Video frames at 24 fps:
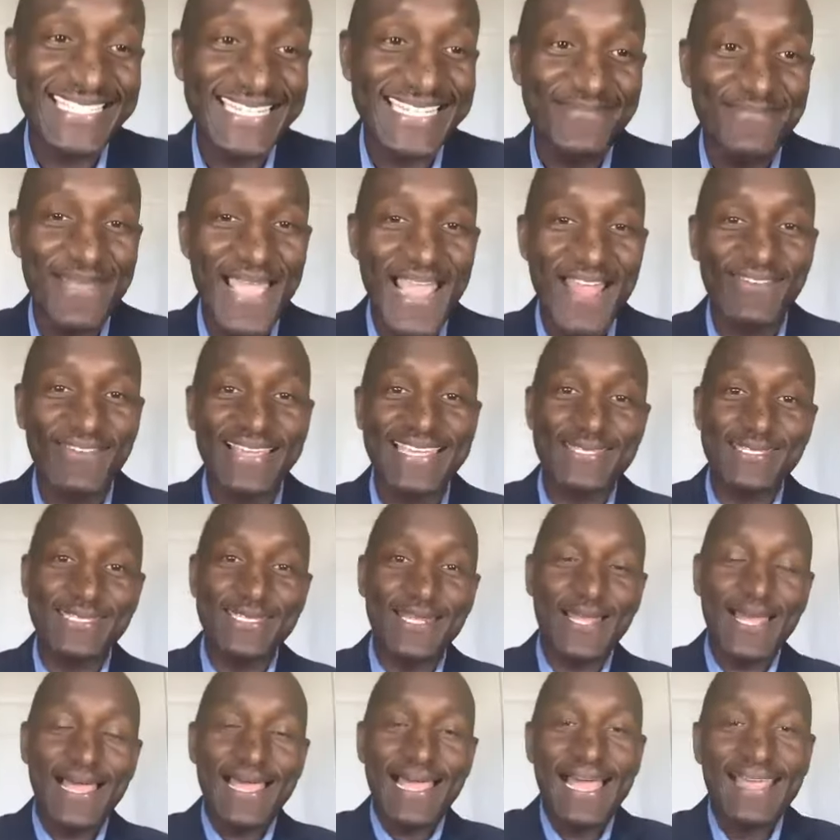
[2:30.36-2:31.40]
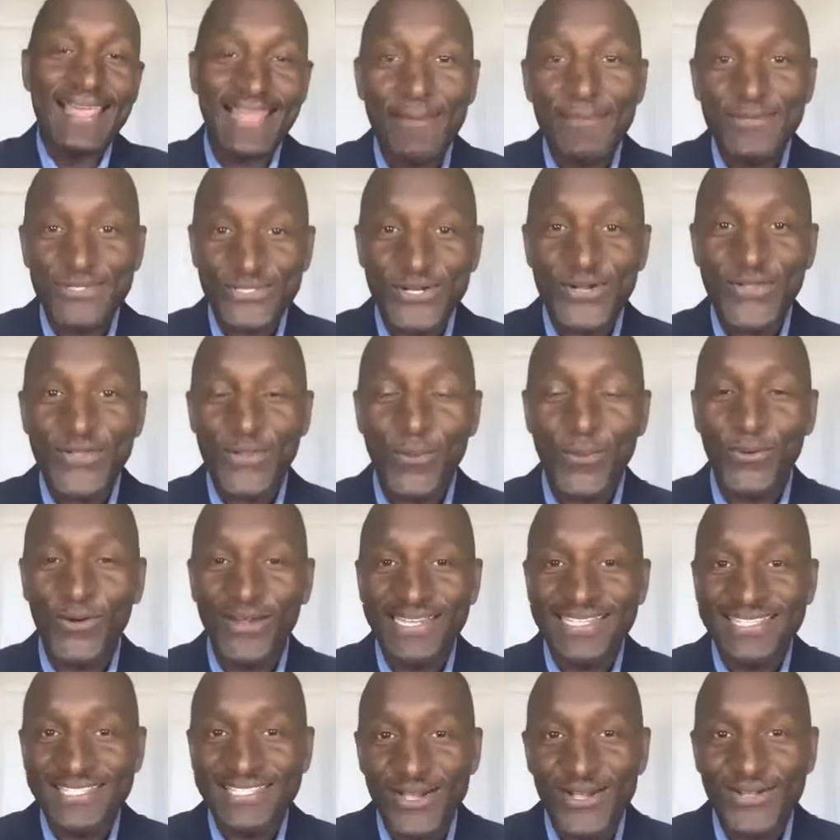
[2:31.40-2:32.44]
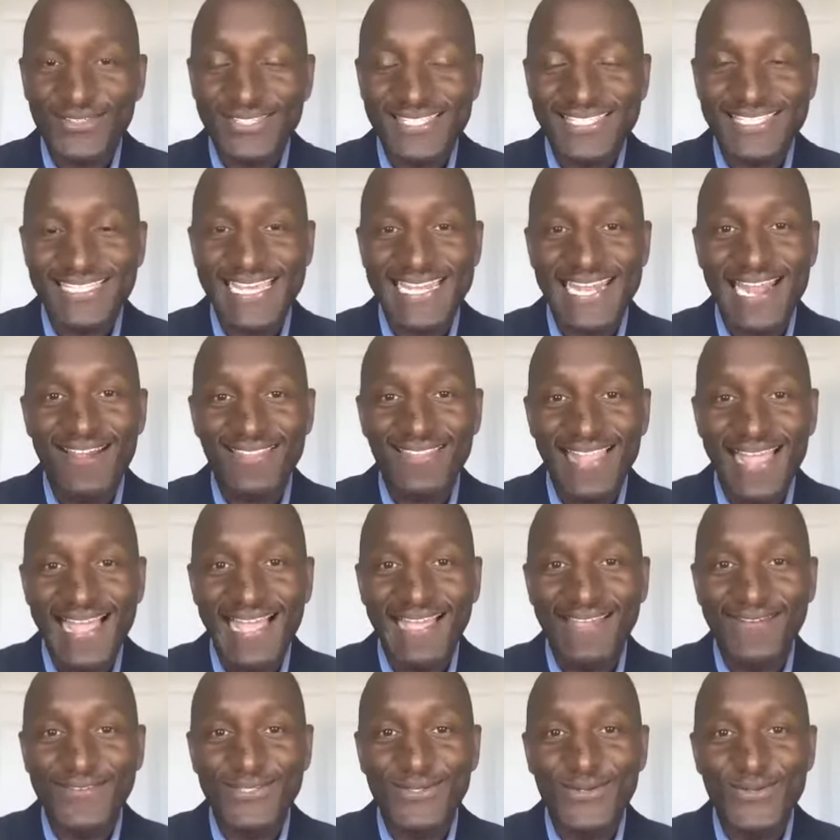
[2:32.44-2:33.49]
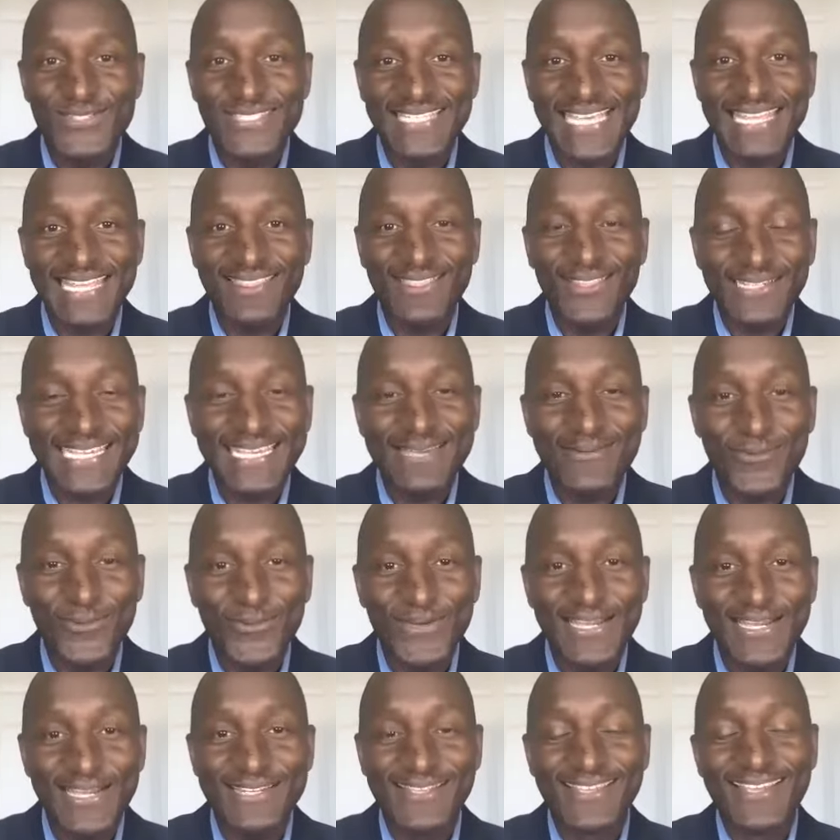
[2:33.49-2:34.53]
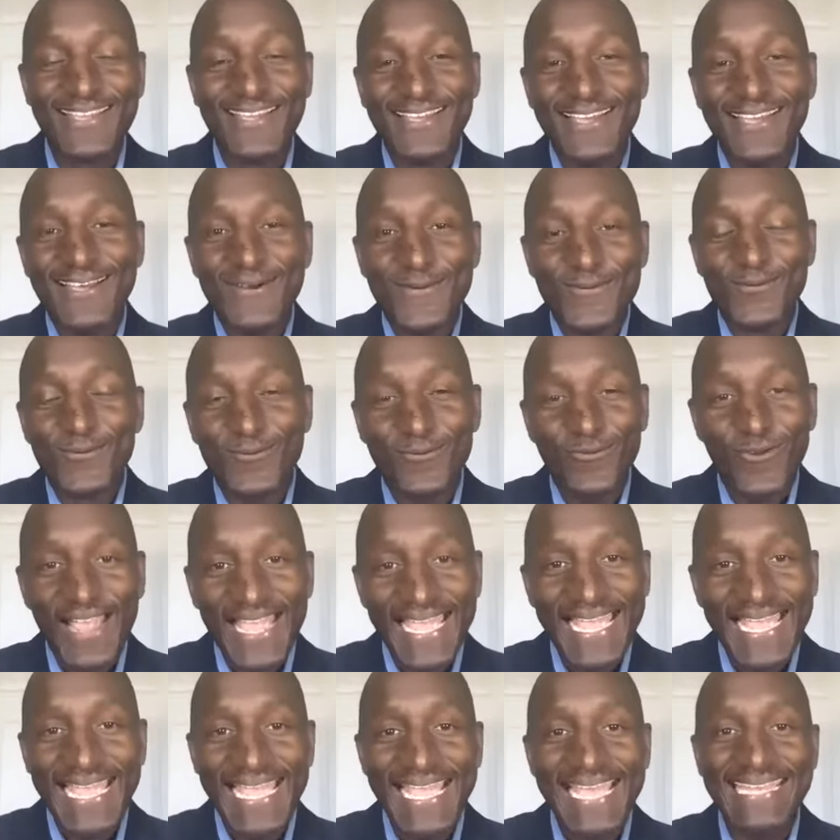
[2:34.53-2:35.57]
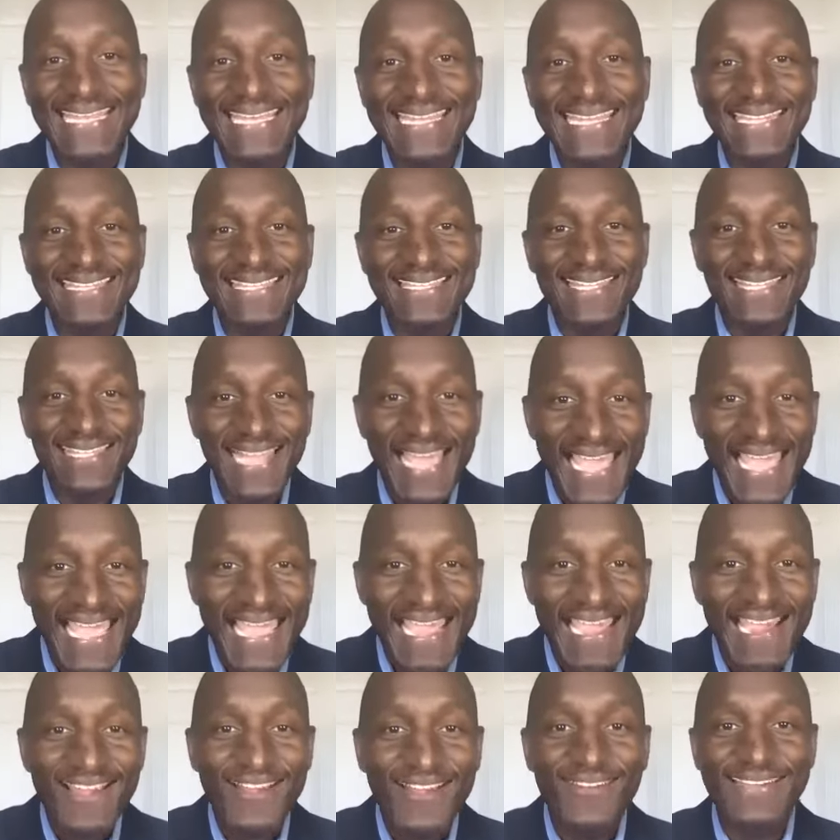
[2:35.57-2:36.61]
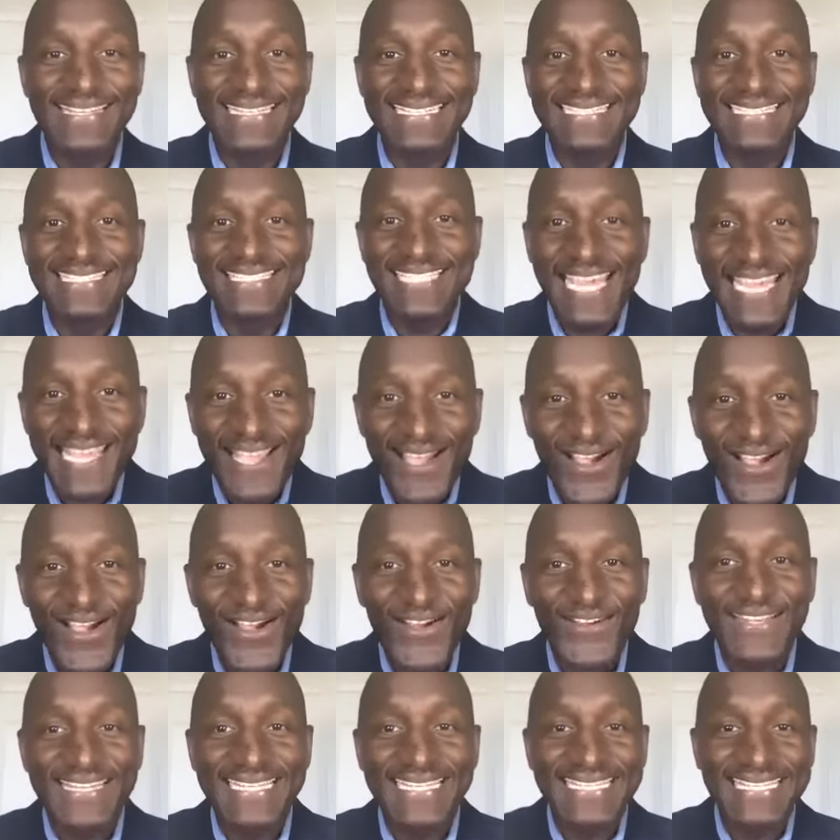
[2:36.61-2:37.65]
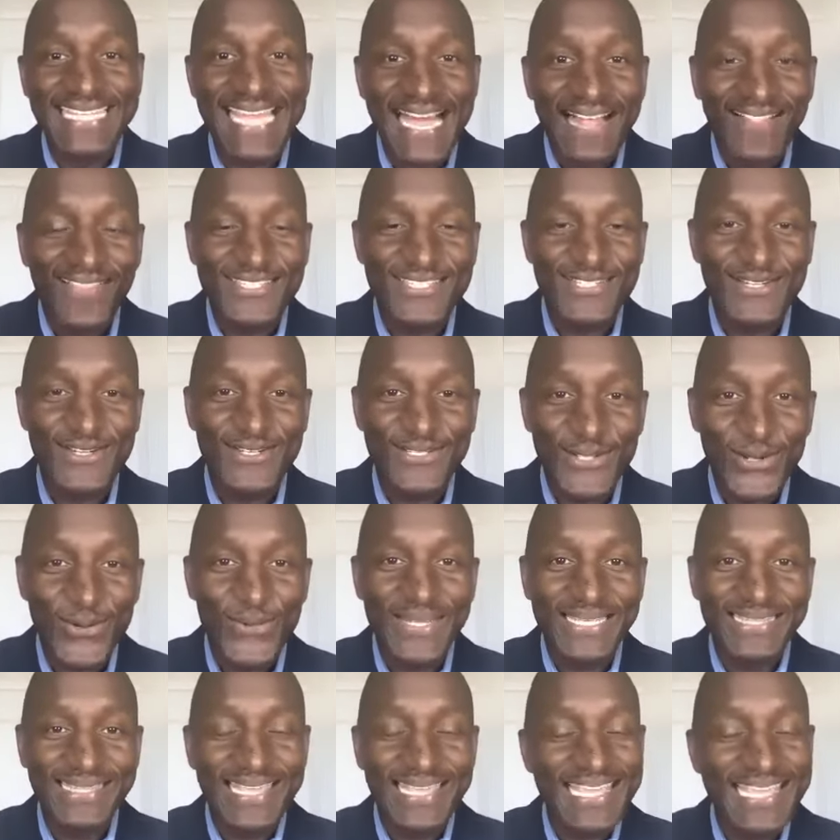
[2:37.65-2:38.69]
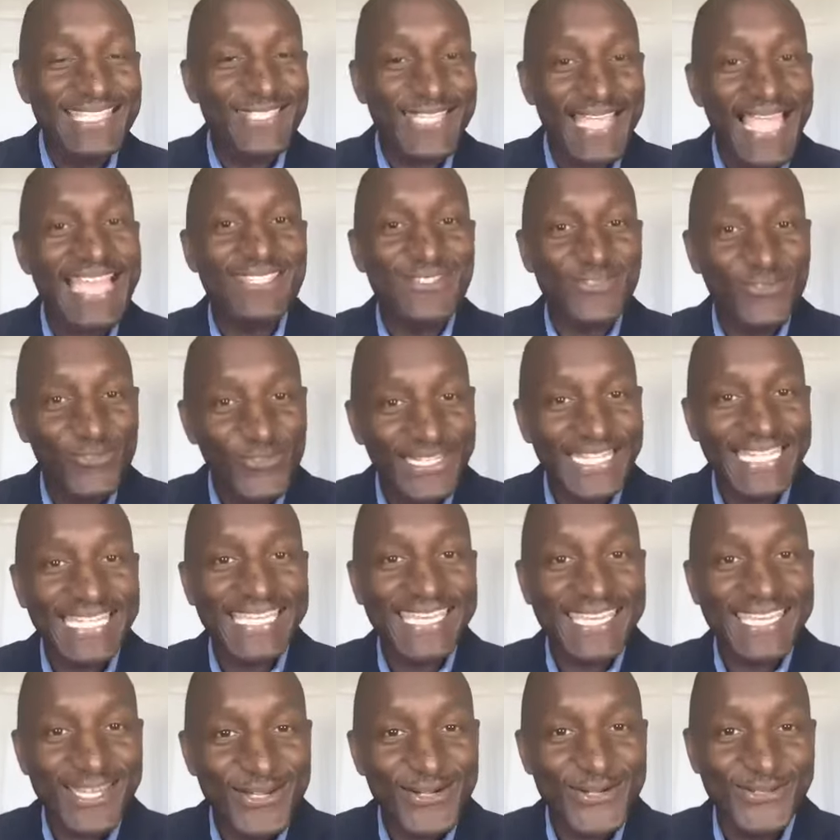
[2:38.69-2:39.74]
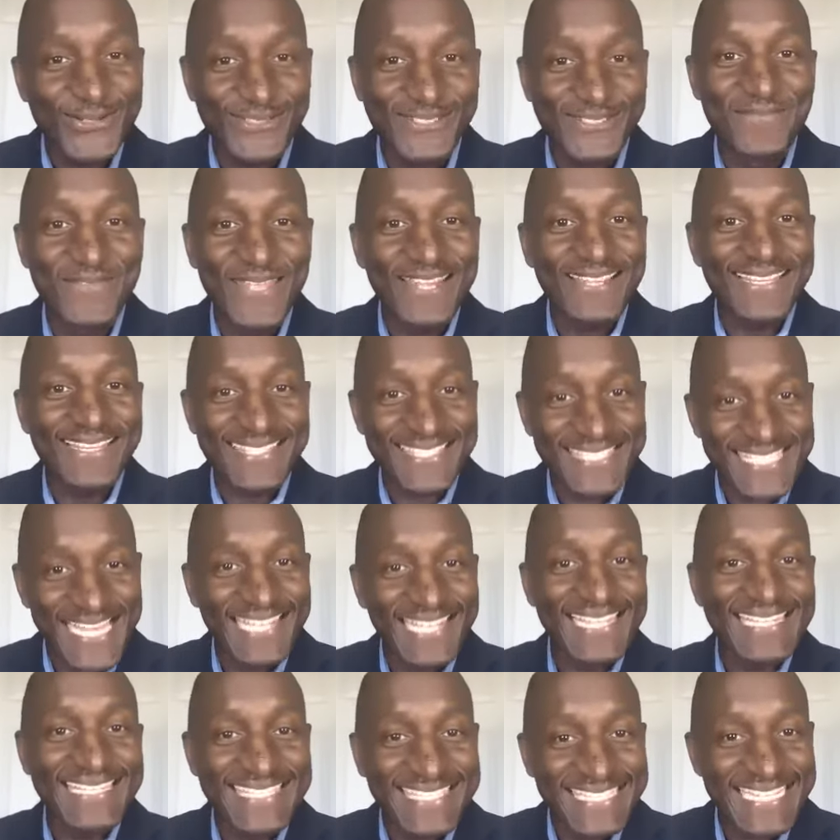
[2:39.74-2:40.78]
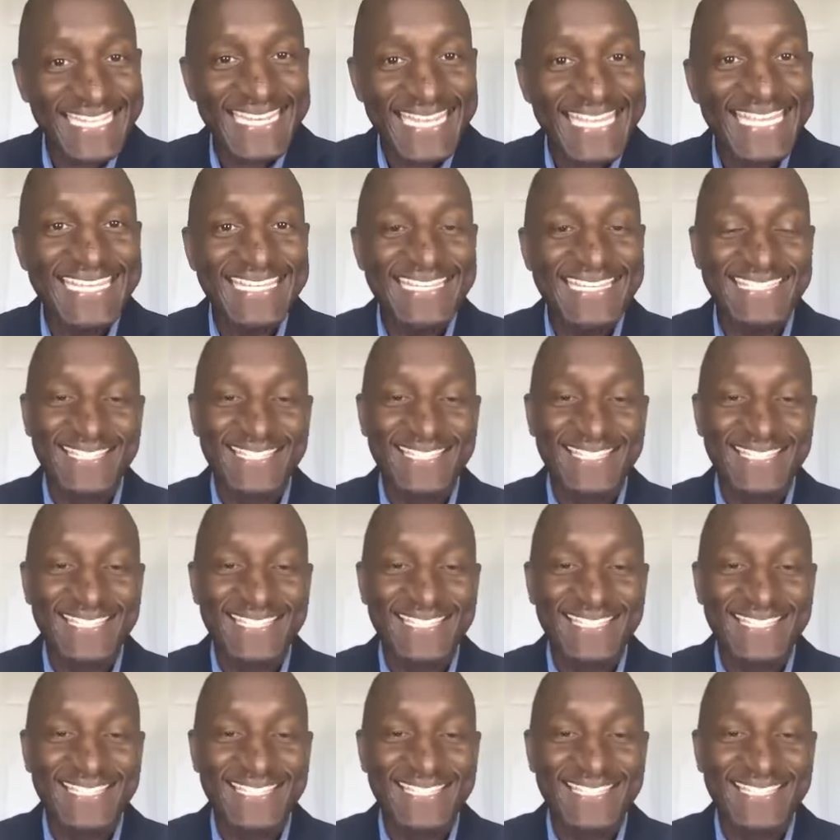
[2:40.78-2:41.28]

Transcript: Mary, is I'm sure there were adults in our lives who said, look at what Rand and Lar and JR and Dallas are doing. That's really cute. They're selling CDs.